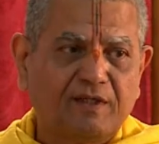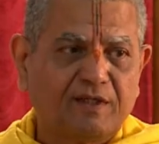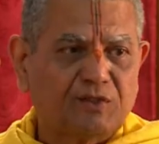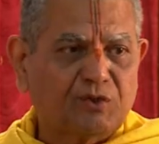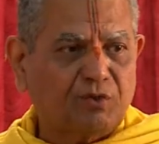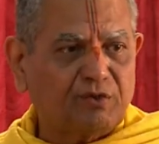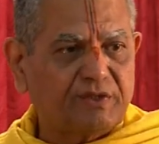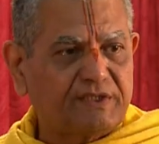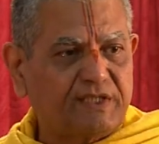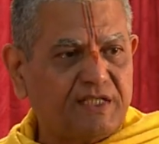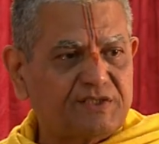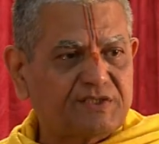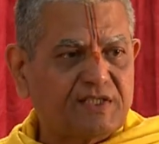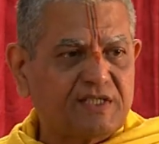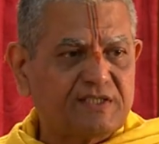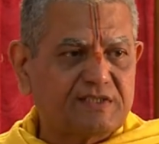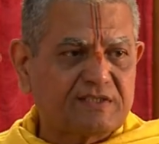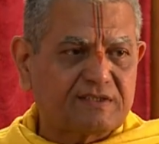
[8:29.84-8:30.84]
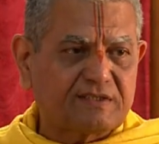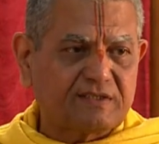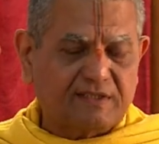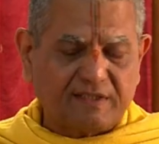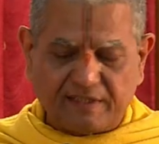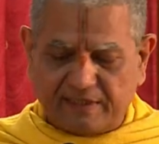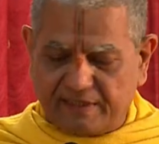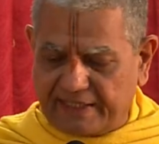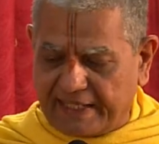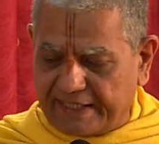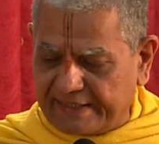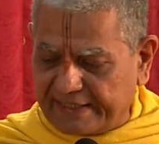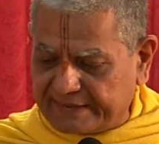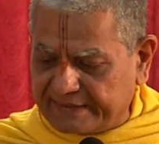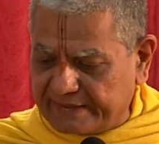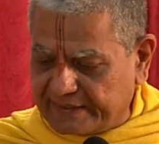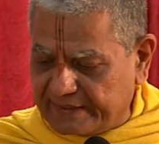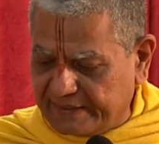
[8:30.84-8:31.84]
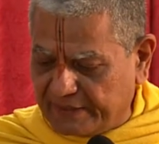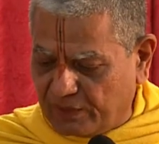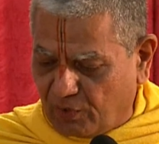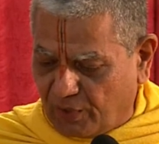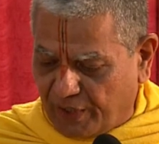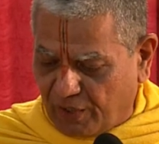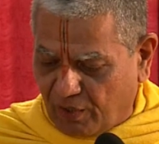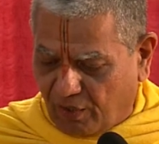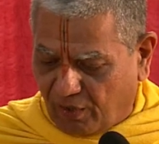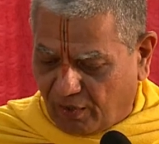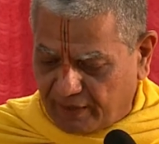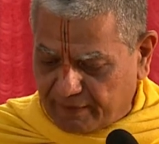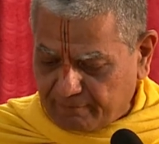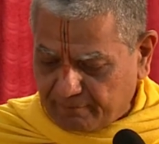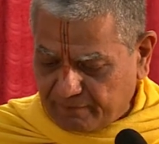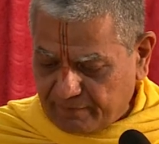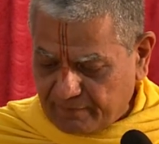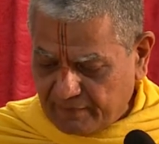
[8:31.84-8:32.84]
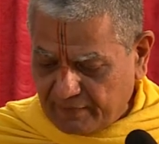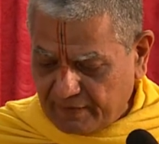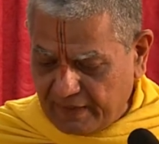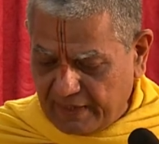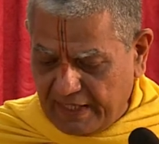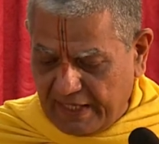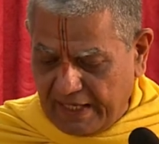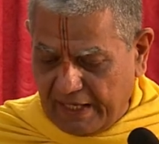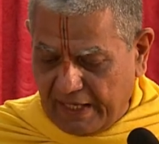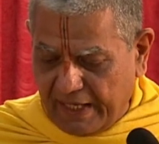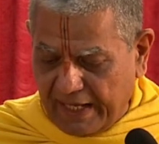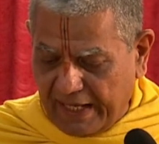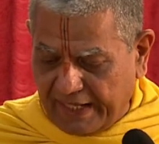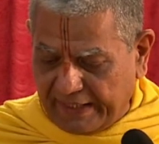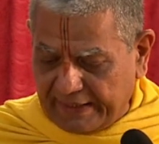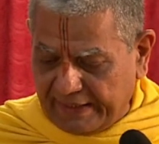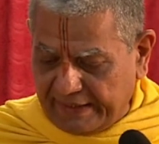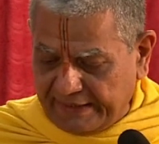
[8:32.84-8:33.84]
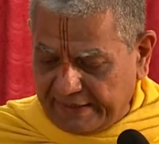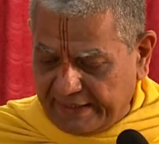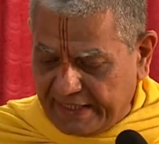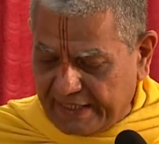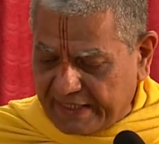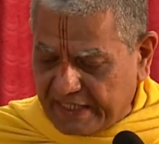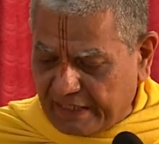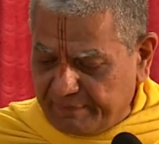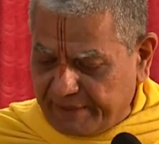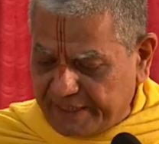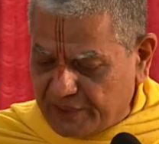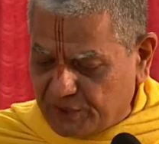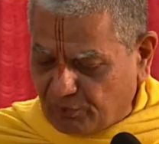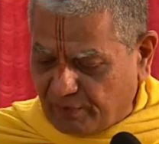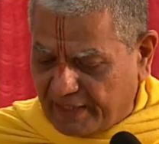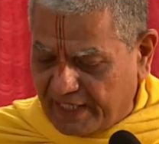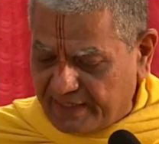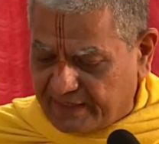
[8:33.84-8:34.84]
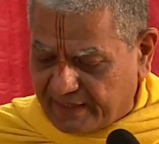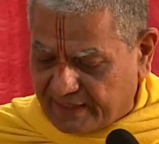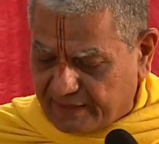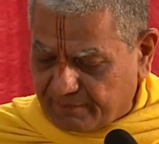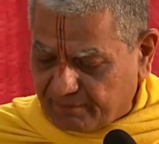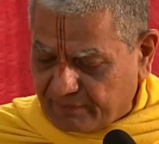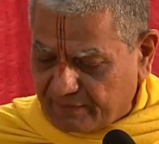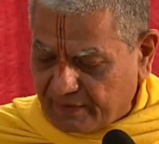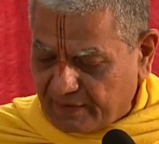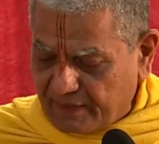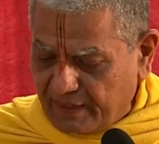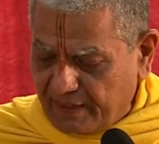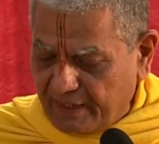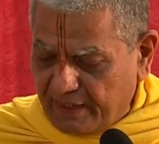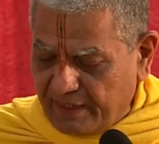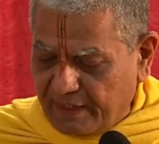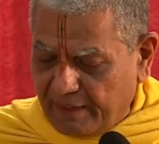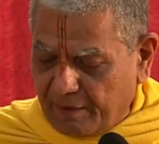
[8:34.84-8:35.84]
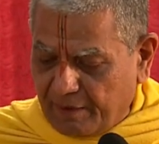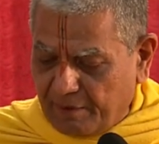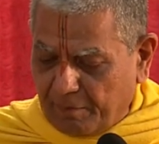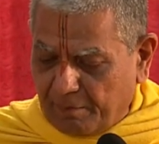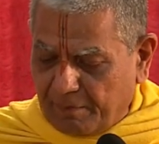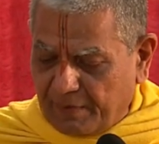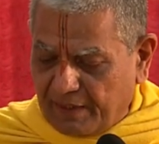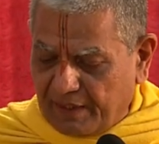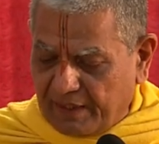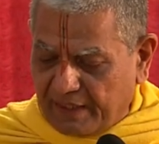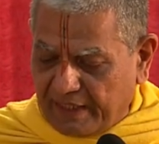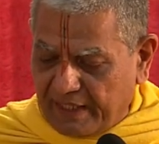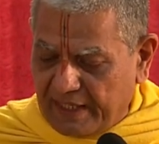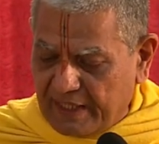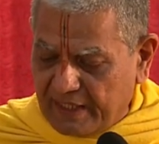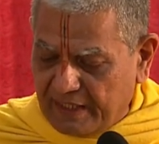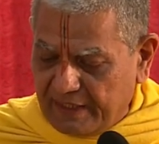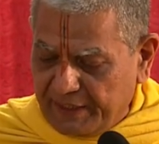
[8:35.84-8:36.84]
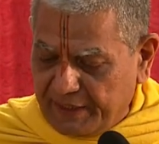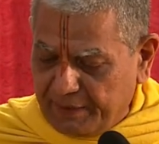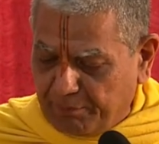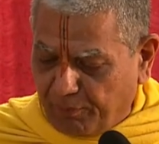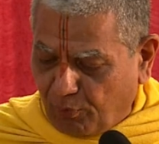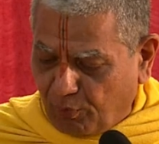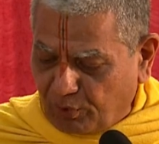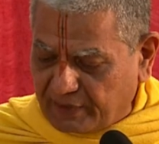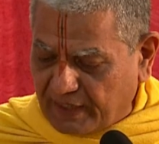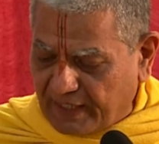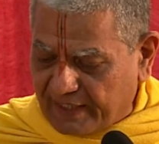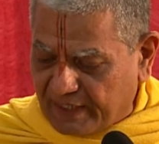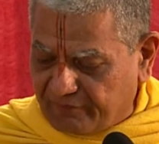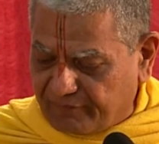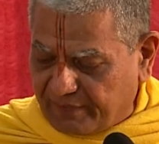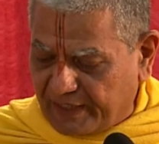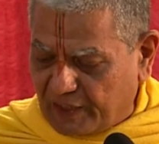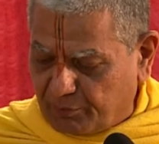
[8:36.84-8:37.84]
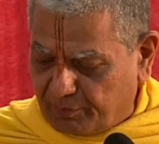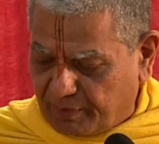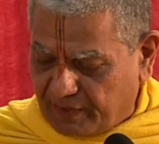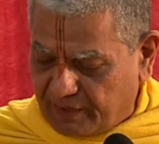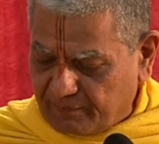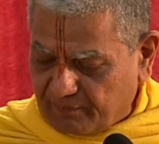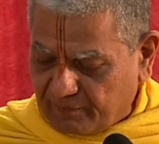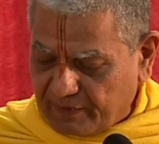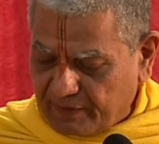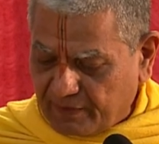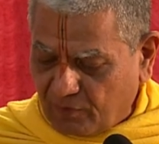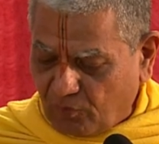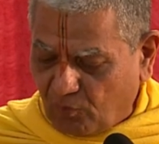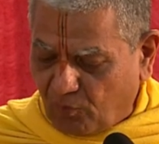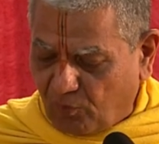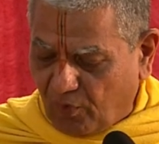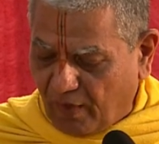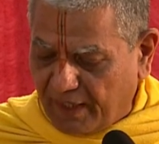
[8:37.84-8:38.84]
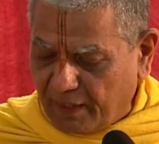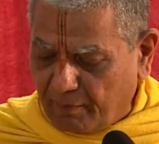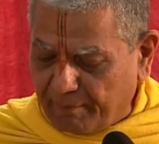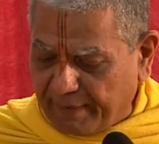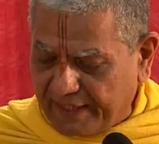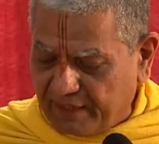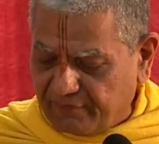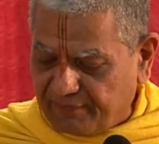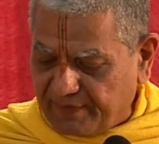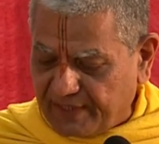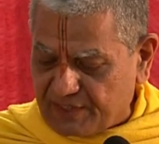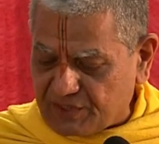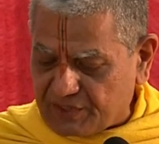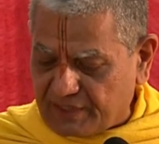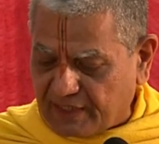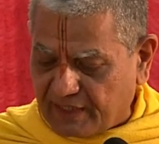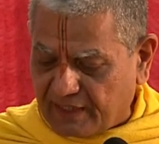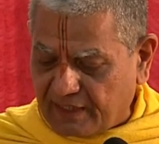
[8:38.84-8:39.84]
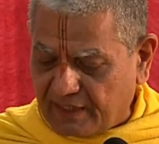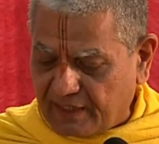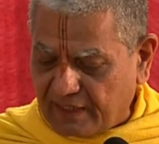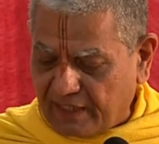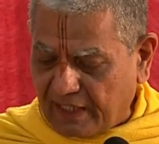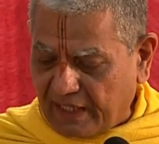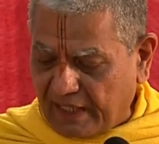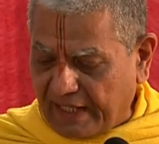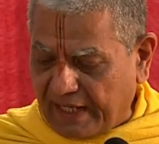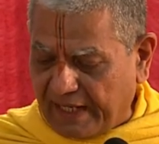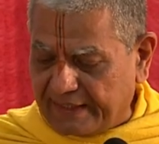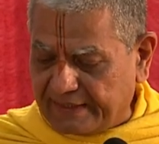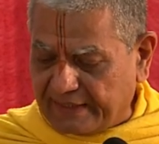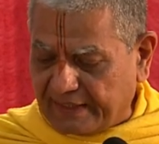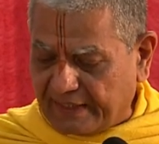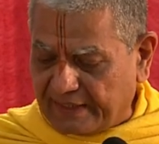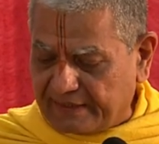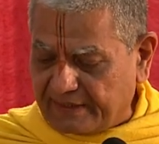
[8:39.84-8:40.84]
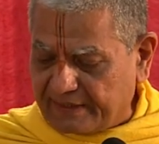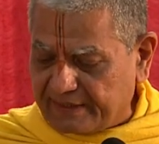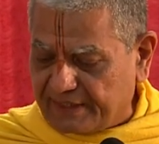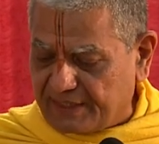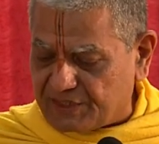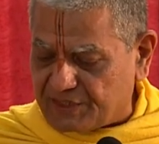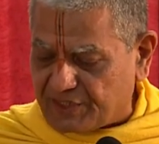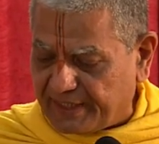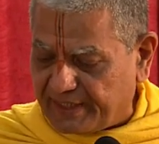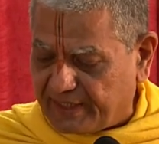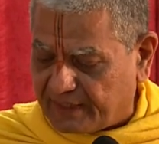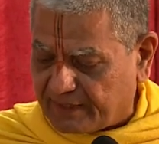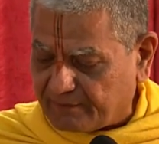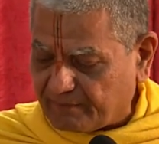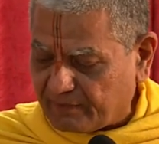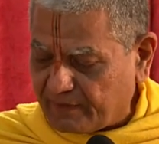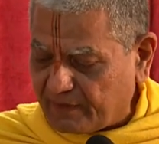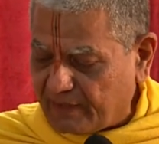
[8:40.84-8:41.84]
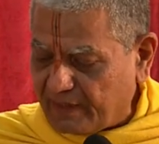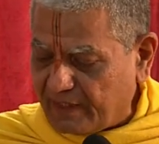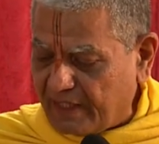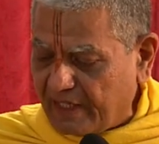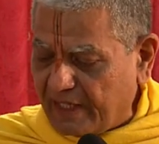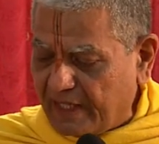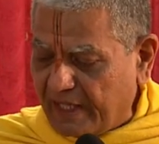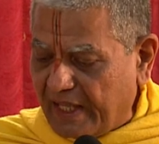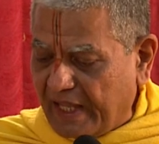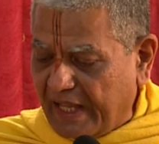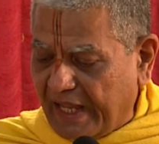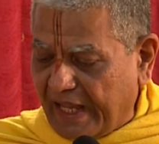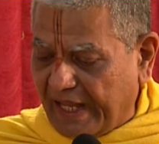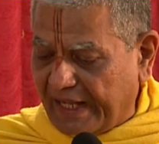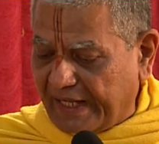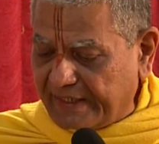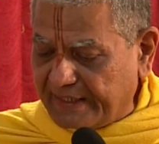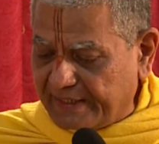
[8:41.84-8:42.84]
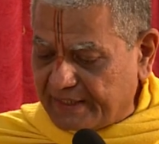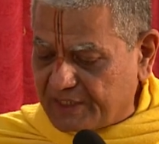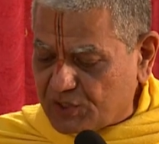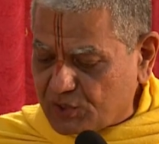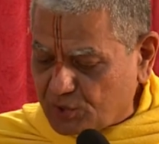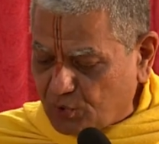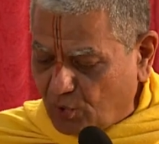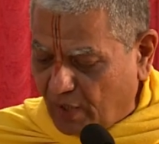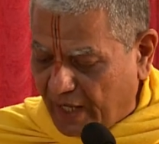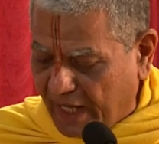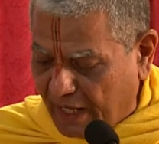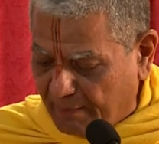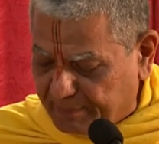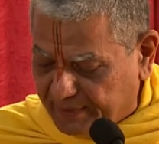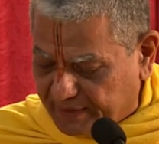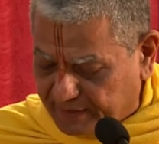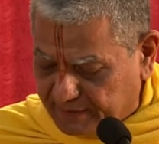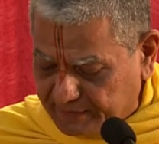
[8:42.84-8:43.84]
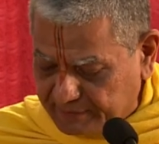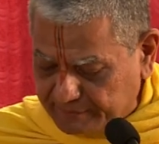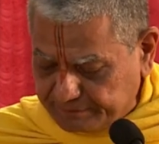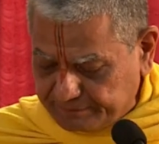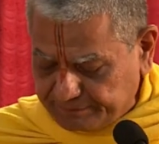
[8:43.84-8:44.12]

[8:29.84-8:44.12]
So this is dialectically going on. And in their coming together, rarely both are available. One manifests and the other is hidden. And it so happened,